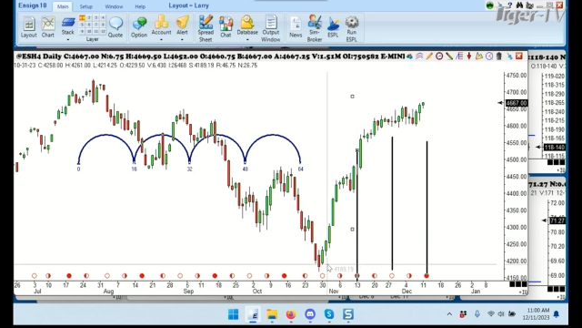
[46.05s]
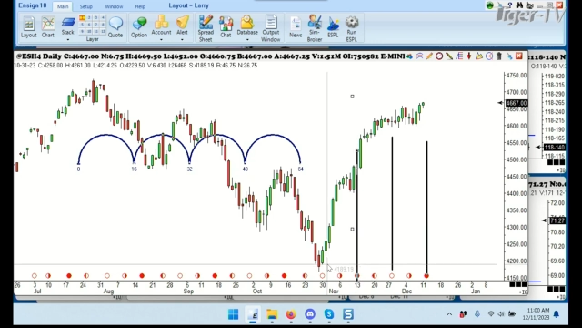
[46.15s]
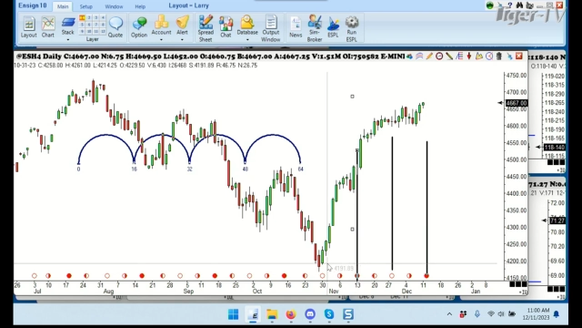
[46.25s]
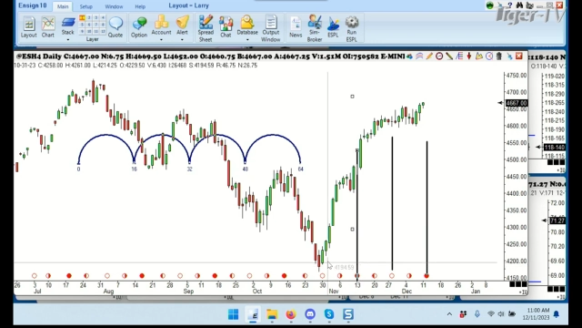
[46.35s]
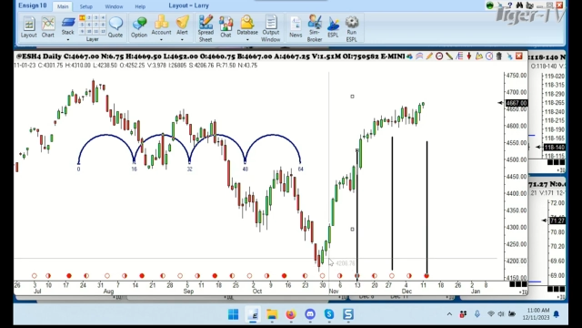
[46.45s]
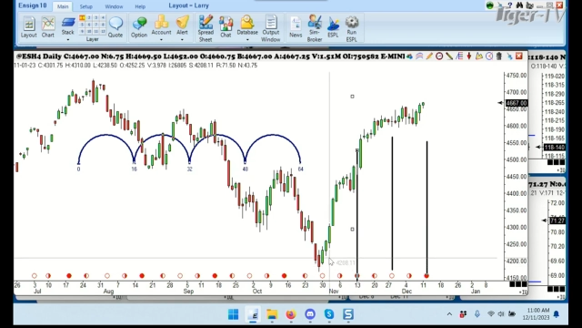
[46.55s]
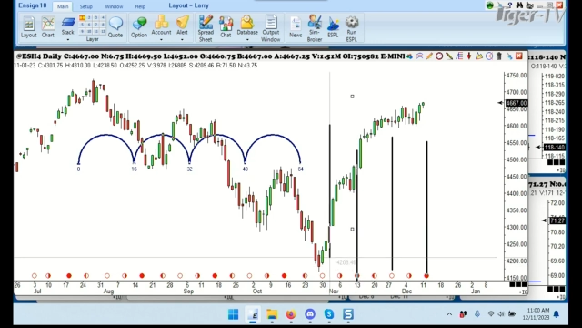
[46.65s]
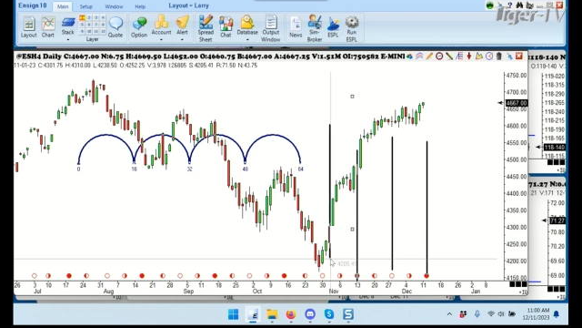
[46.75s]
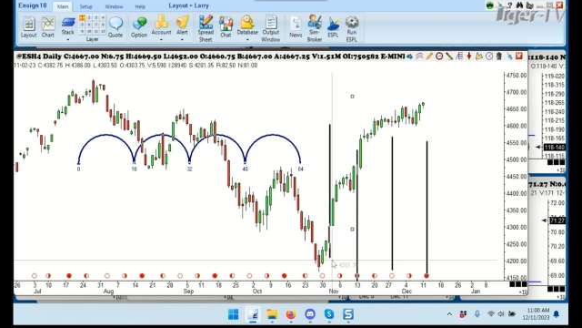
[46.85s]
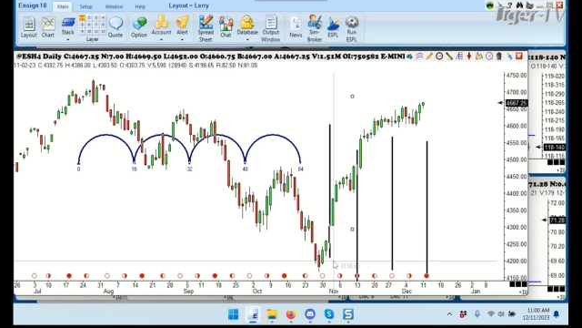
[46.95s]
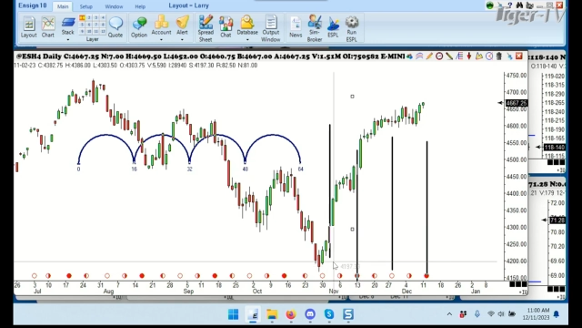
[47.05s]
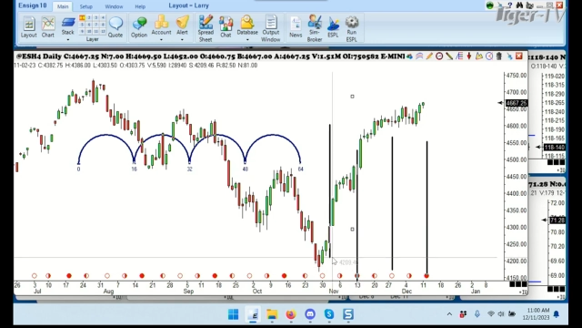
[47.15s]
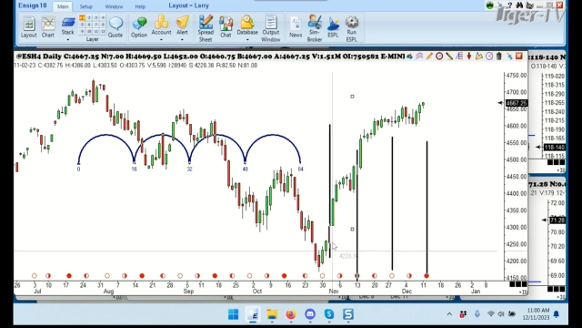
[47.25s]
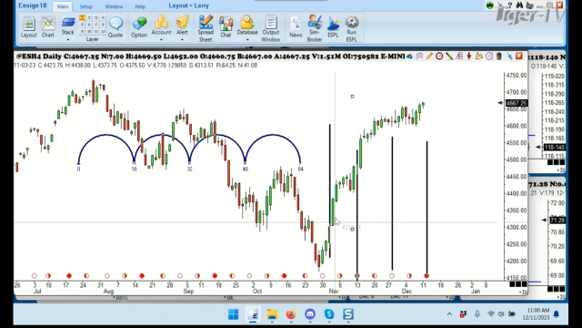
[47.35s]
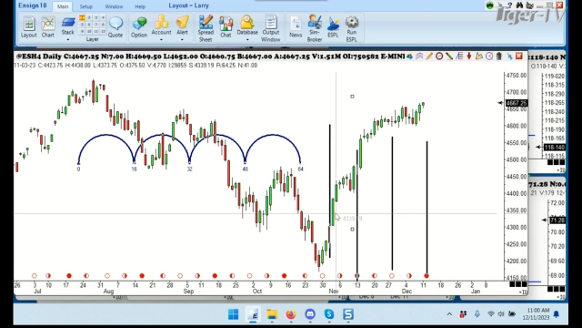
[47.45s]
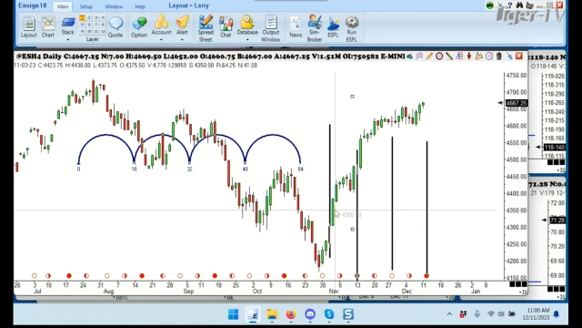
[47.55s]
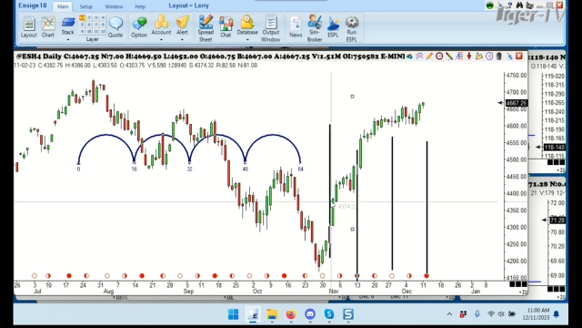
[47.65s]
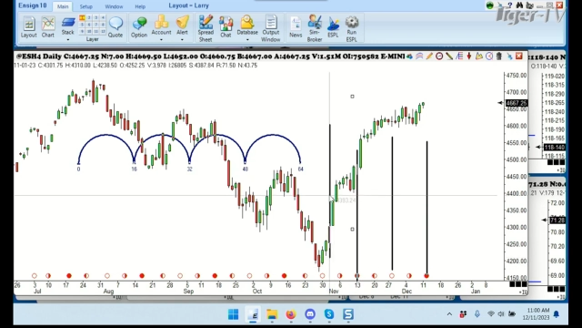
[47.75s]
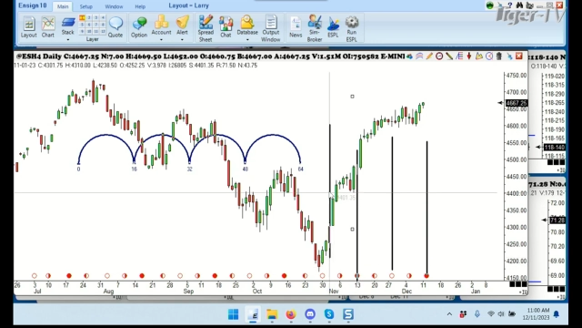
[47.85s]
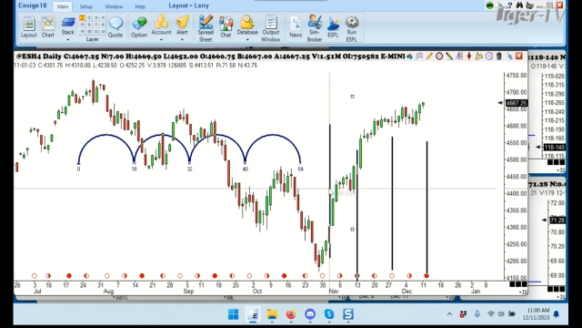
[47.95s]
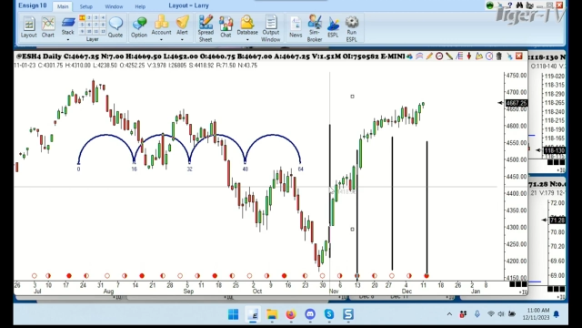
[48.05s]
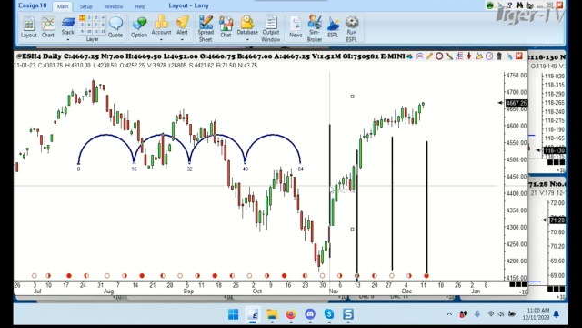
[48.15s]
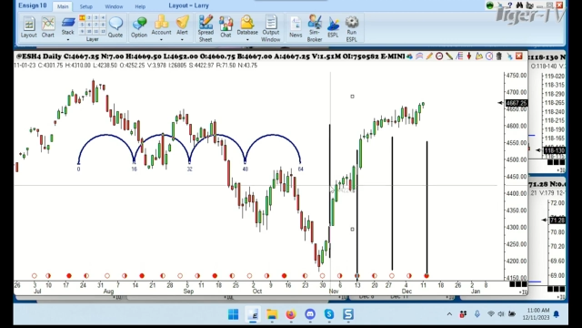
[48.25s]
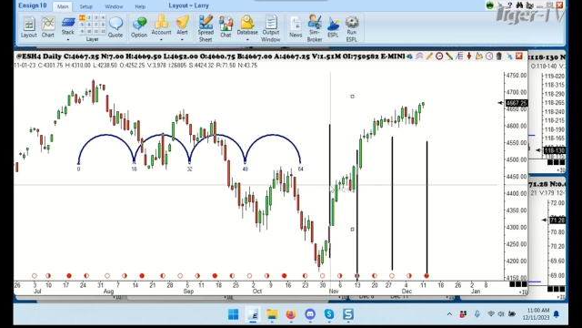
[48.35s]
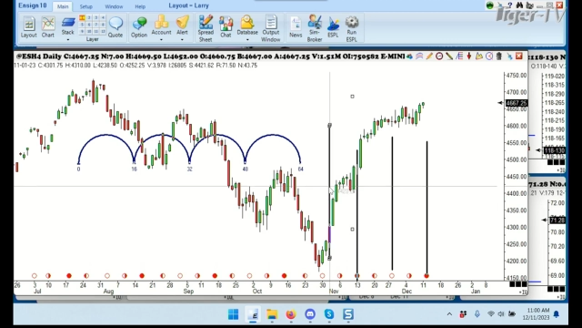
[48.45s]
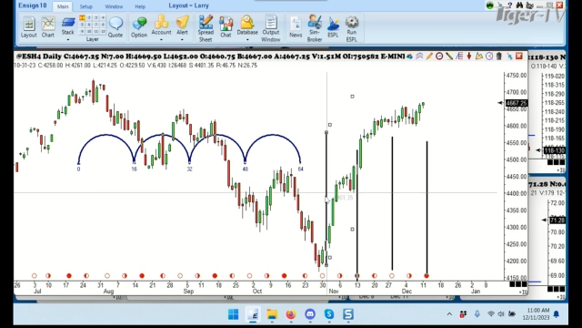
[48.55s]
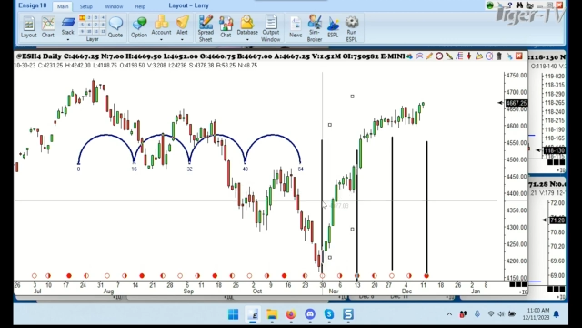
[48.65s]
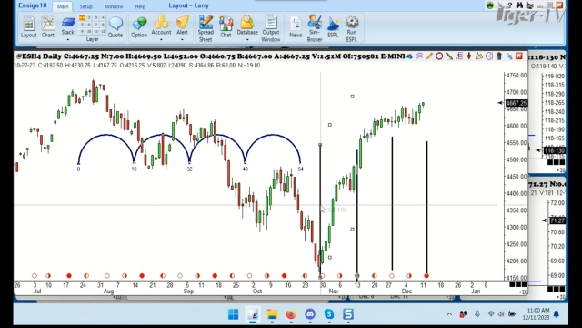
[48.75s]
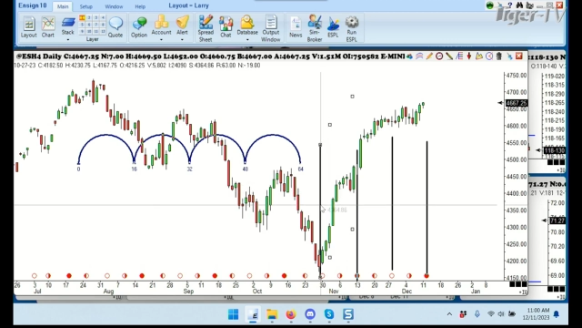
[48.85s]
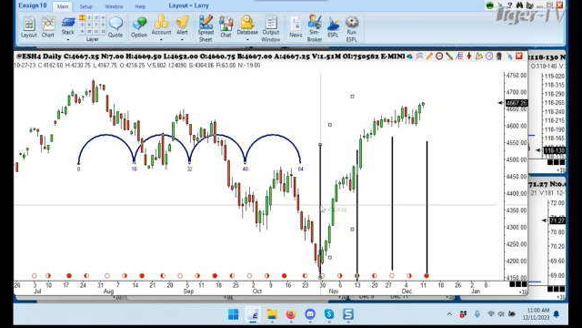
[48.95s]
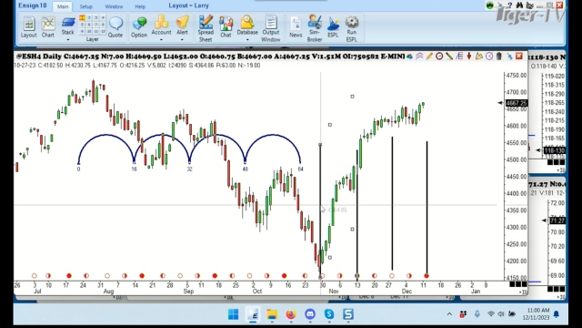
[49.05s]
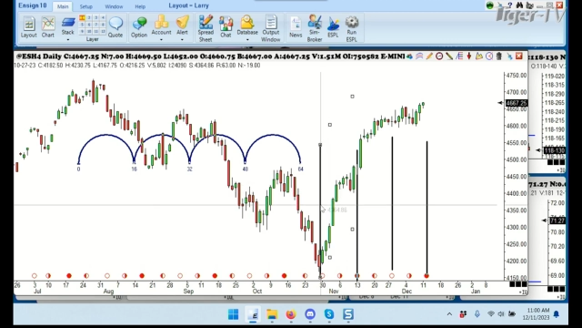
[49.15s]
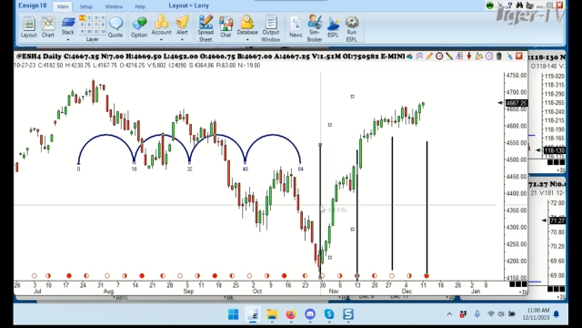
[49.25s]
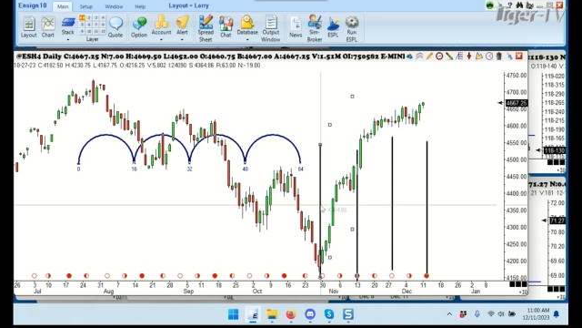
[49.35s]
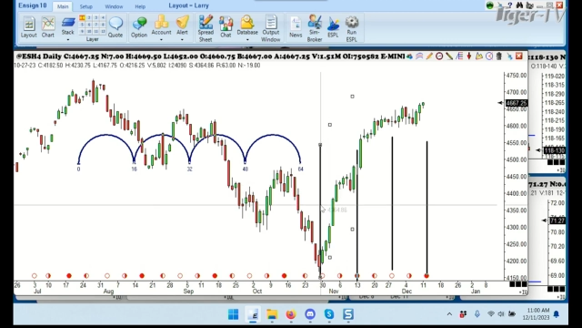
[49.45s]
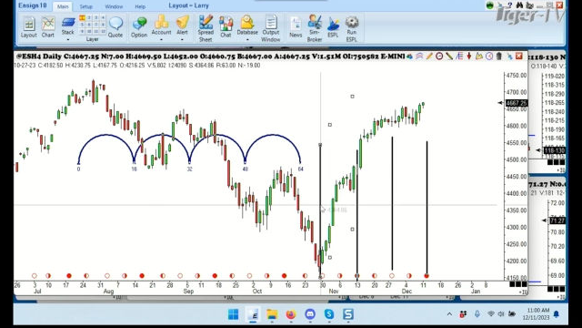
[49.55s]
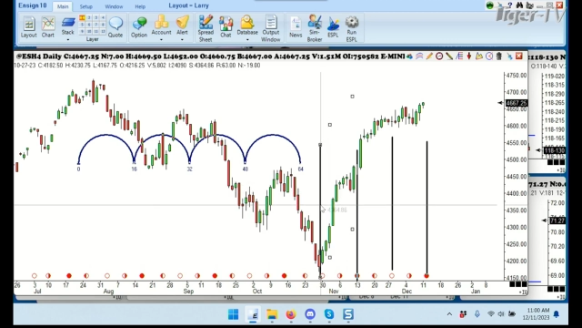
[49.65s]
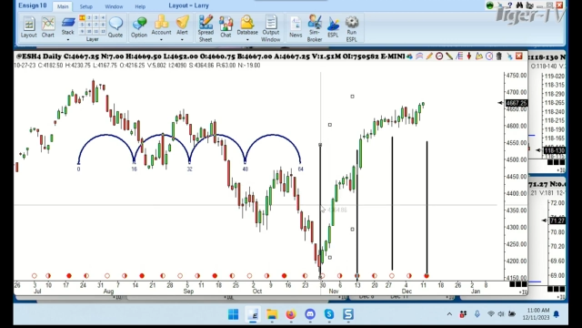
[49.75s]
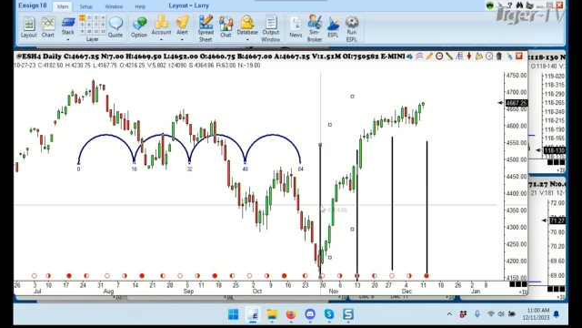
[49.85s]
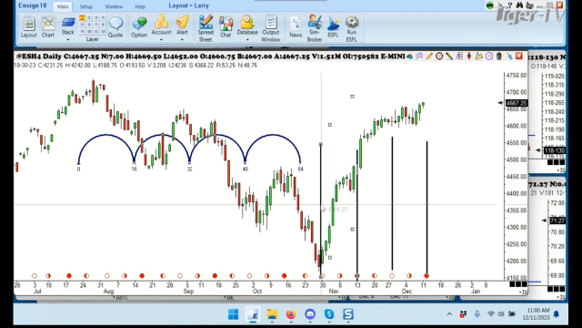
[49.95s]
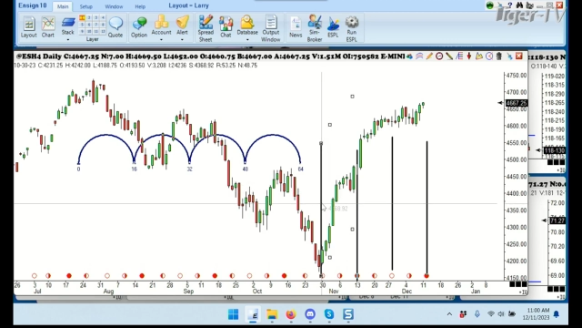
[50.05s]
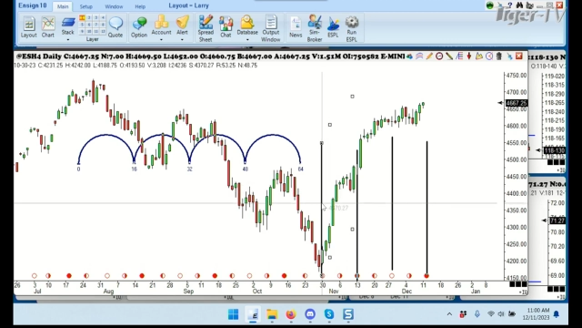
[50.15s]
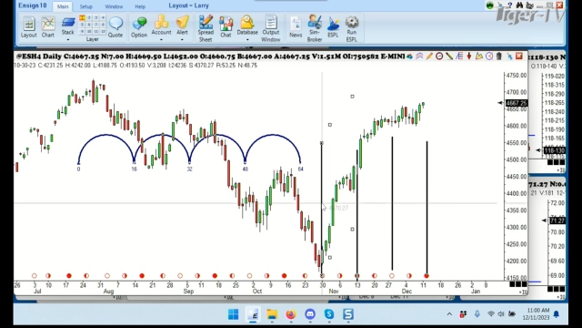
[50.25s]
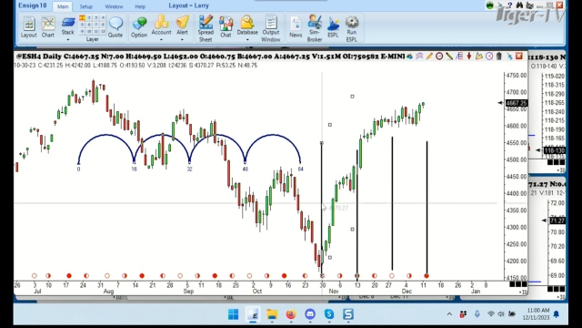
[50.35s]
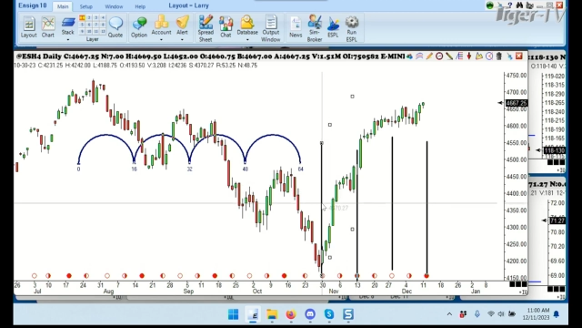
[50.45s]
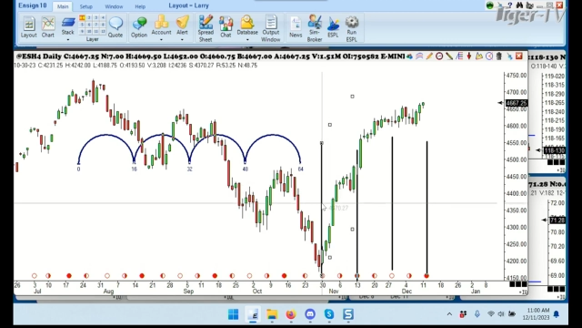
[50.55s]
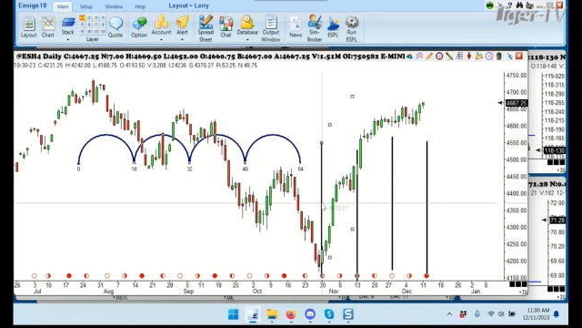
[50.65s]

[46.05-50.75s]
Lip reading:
Nobody's mouth can be seen.